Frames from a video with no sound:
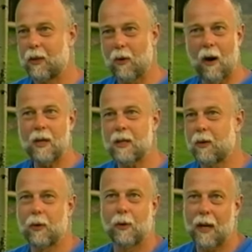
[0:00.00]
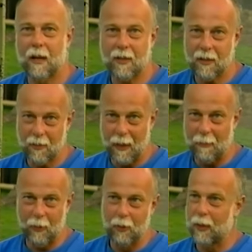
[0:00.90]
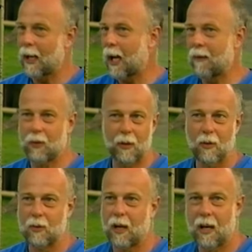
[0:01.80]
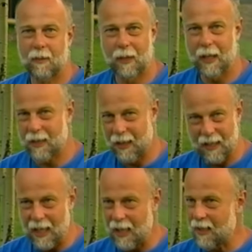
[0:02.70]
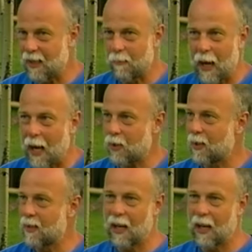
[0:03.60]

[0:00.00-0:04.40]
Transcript: you always know there are thousands of people who like have their own heartbreaks and needs and passions,